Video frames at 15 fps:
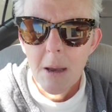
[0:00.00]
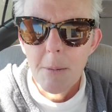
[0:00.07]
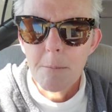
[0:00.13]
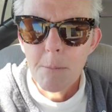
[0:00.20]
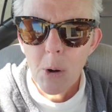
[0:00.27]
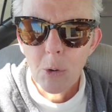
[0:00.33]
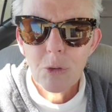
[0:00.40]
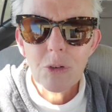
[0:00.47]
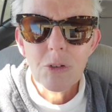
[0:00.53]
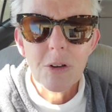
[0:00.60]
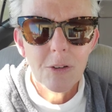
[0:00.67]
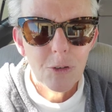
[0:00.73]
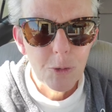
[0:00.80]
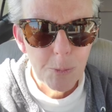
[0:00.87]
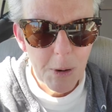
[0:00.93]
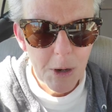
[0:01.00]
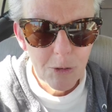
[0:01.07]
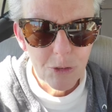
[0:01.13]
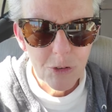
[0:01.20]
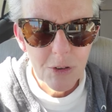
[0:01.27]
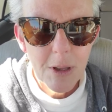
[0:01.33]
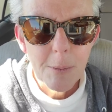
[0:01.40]
Most
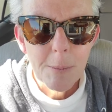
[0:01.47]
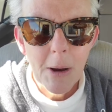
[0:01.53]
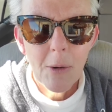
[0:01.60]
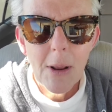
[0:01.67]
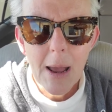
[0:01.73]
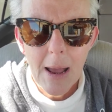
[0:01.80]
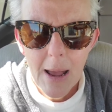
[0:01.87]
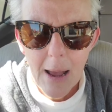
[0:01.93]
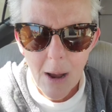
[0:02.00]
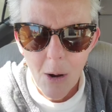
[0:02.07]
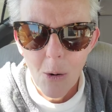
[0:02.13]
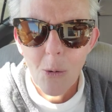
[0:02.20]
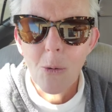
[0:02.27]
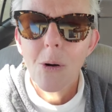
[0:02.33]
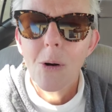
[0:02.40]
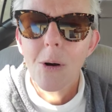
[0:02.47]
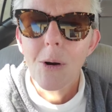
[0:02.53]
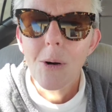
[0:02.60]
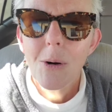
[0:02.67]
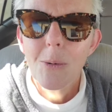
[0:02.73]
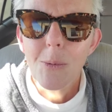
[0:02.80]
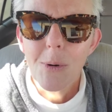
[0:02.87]
especially about how
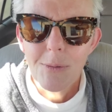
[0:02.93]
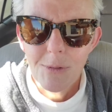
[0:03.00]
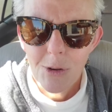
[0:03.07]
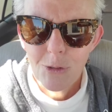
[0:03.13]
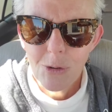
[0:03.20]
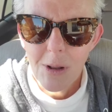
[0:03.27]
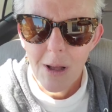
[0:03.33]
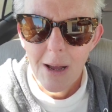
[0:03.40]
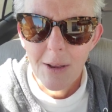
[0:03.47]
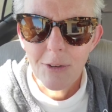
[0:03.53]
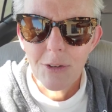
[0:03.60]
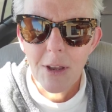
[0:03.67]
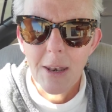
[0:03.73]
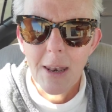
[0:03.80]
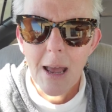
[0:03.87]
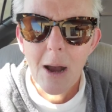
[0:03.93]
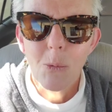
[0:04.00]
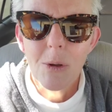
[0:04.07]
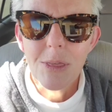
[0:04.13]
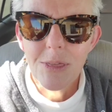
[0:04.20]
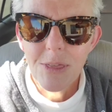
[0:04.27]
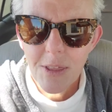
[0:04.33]
we visualize and how
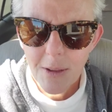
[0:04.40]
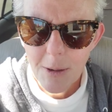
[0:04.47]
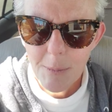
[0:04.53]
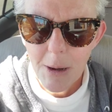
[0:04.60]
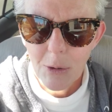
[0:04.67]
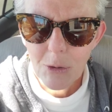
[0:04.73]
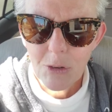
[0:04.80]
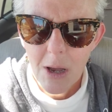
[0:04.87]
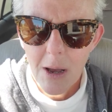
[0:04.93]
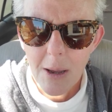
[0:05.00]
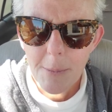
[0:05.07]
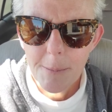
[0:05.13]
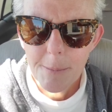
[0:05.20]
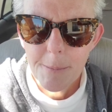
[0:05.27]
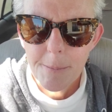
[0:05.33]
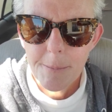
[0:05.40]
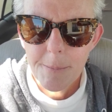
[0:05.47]
we think about time